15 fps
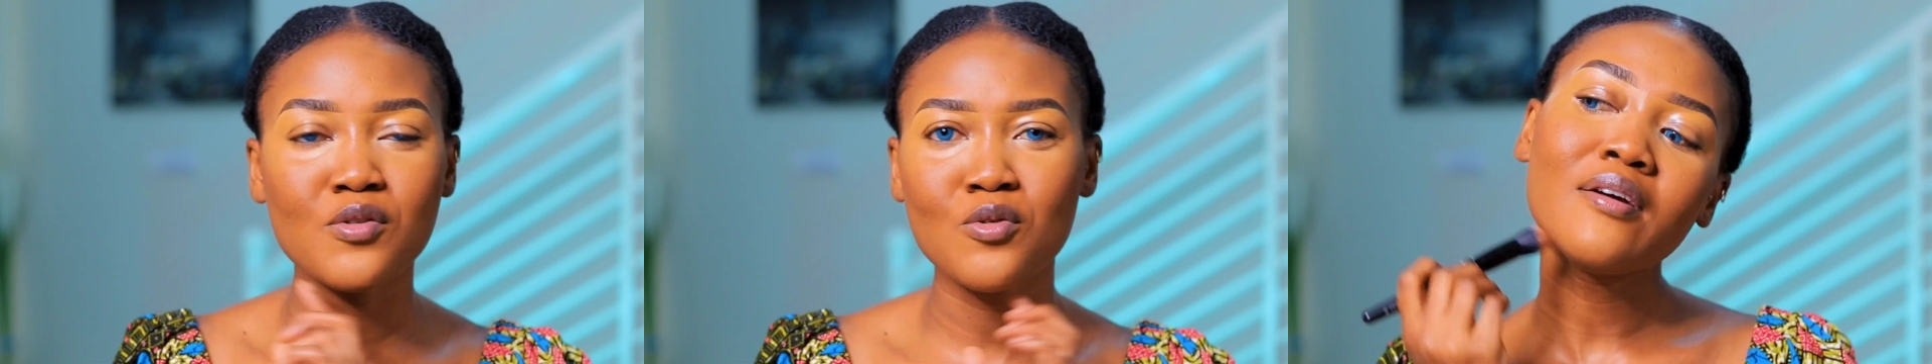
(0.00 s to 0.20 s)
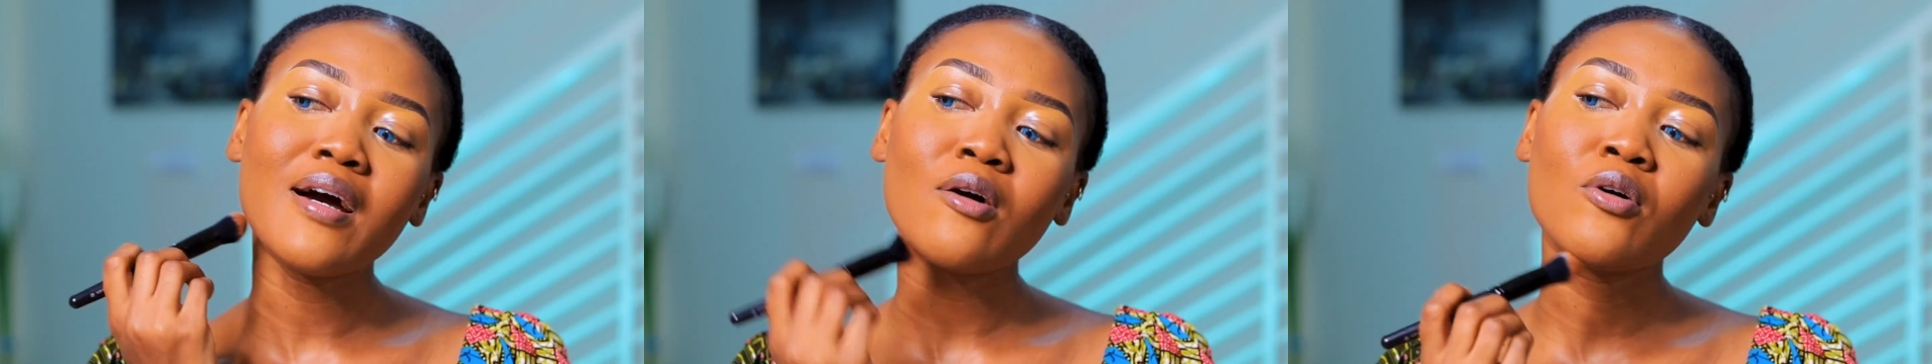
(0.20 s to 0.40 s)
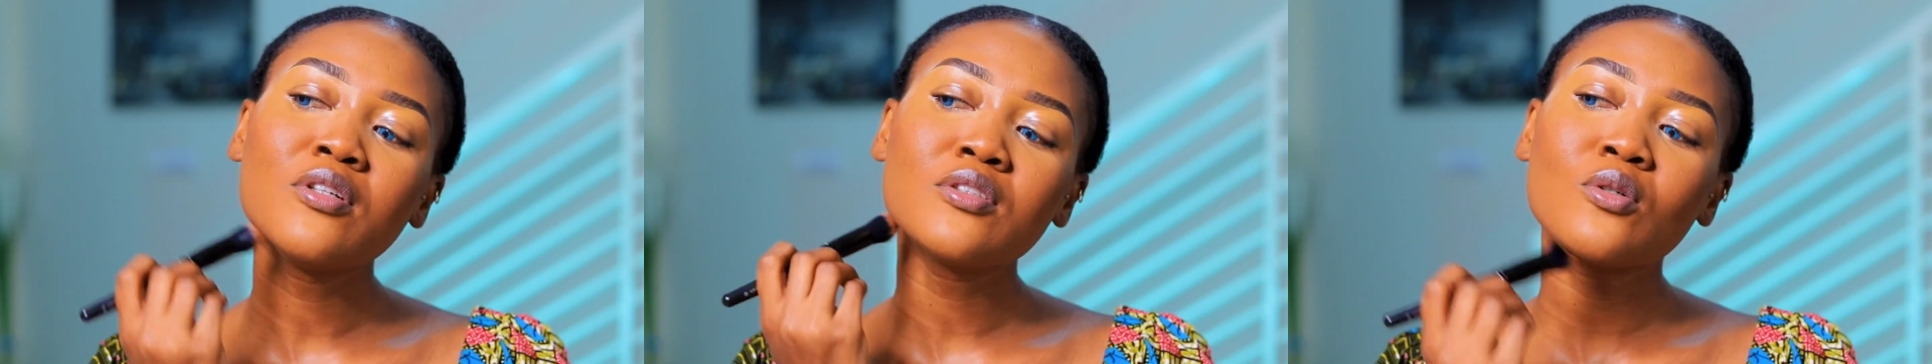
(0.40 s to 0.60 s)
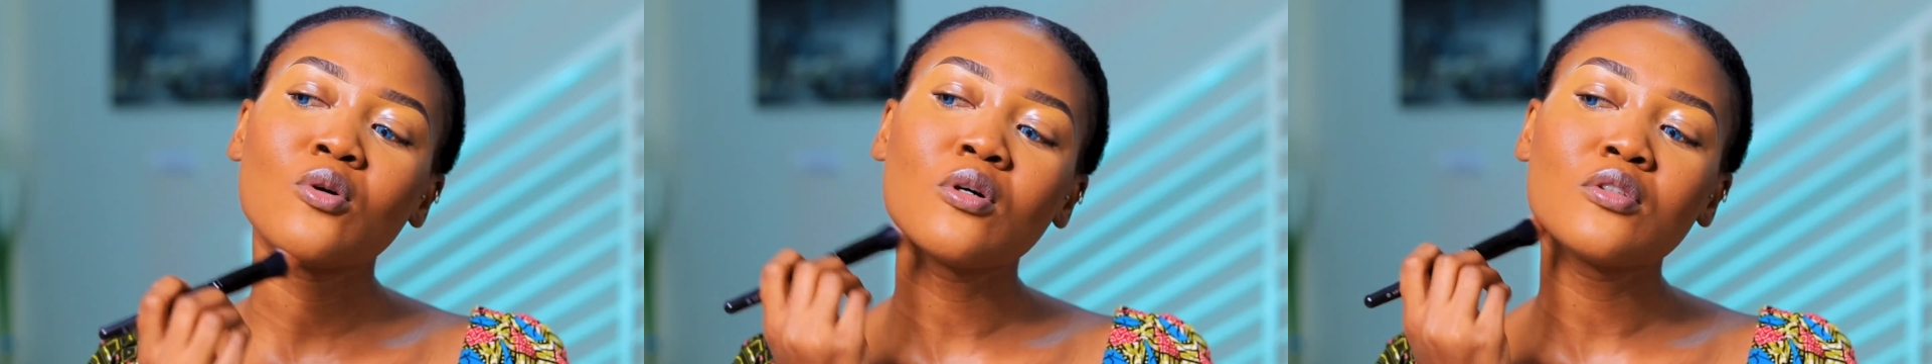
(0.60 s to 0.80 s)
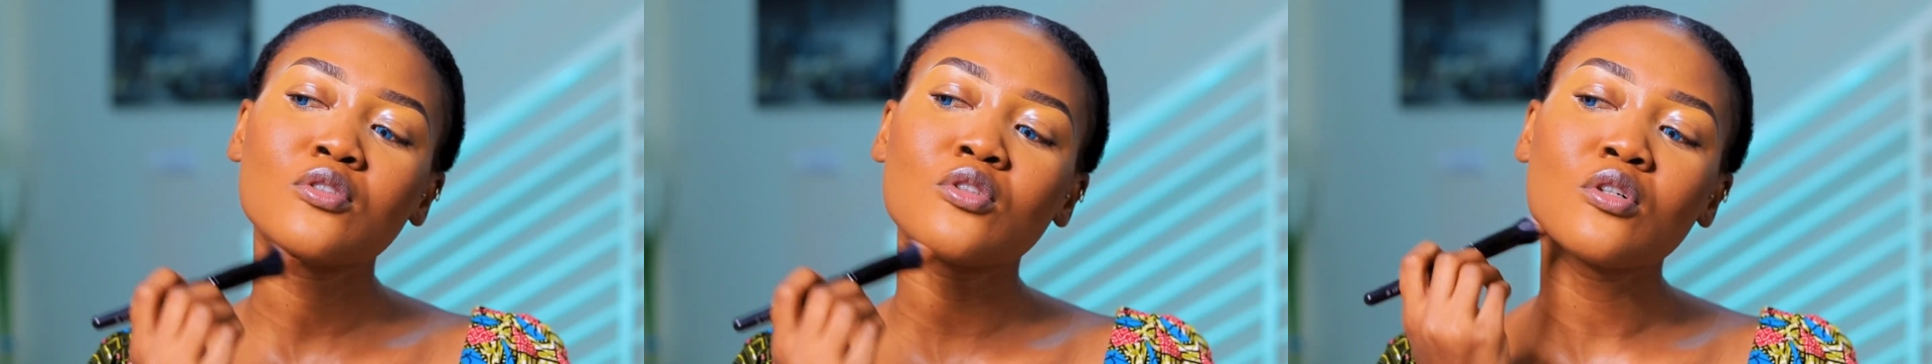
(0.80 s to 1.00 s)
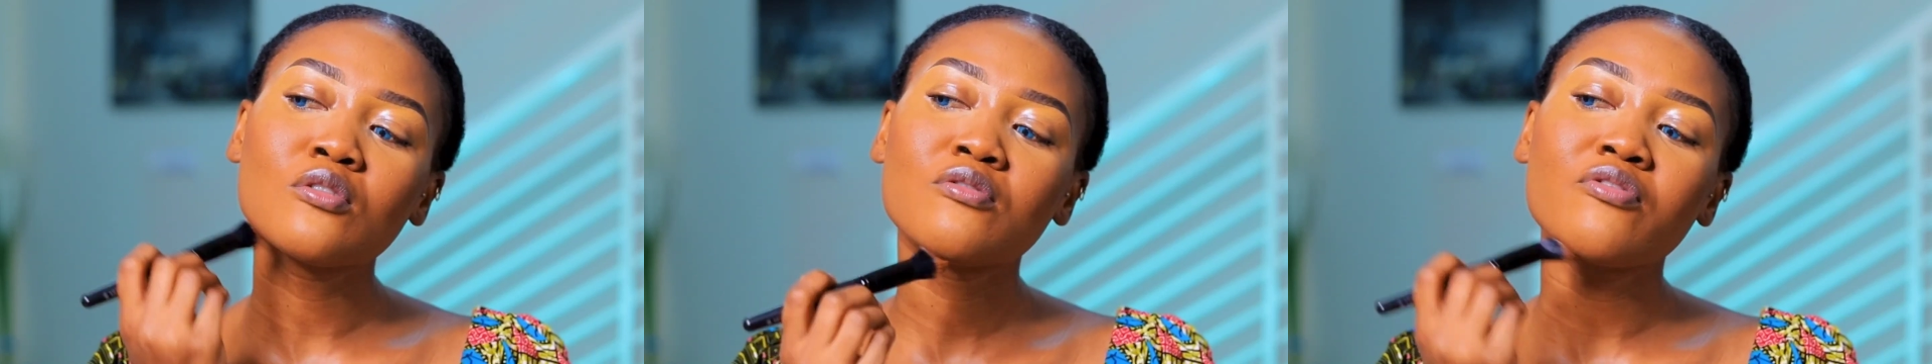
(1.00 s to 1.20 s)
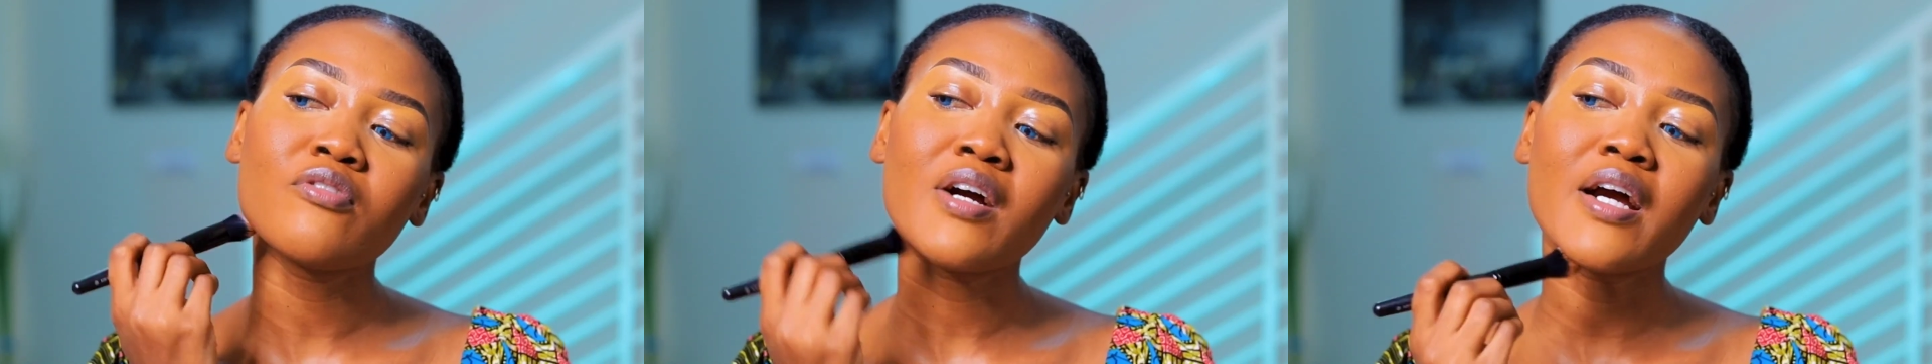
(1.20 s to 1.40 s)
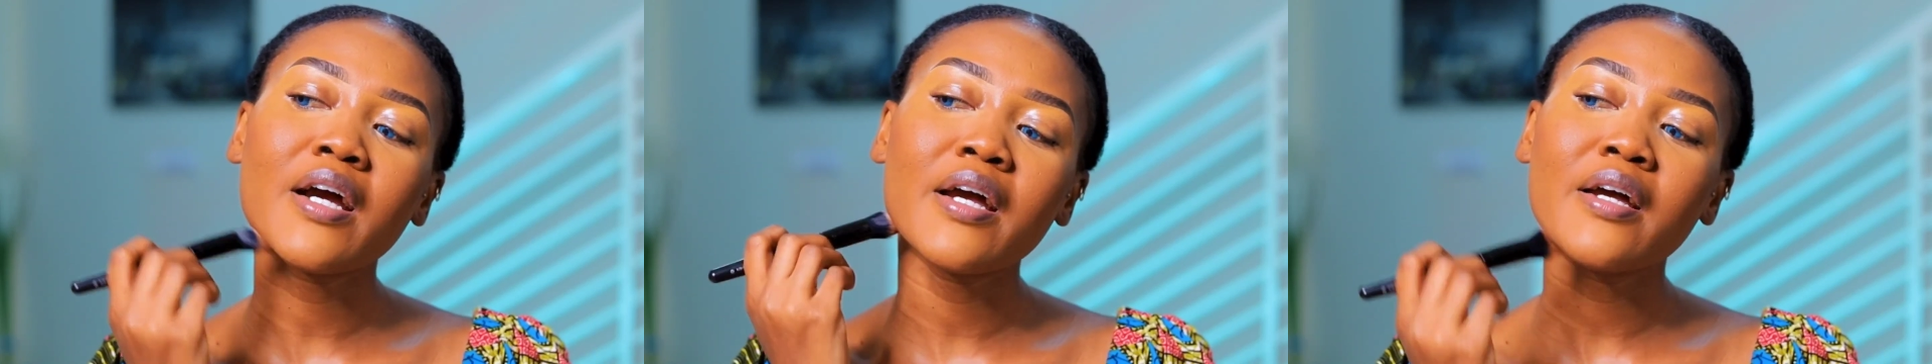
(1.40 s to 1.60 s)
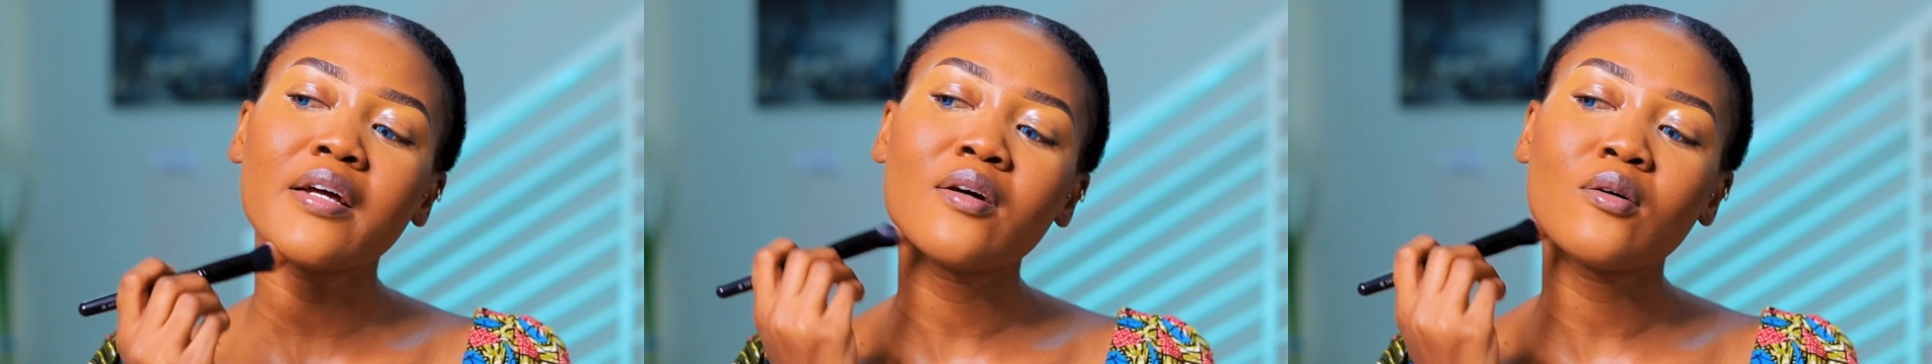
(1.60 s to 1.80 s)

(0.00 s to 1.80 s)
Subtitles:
And you are going to contour right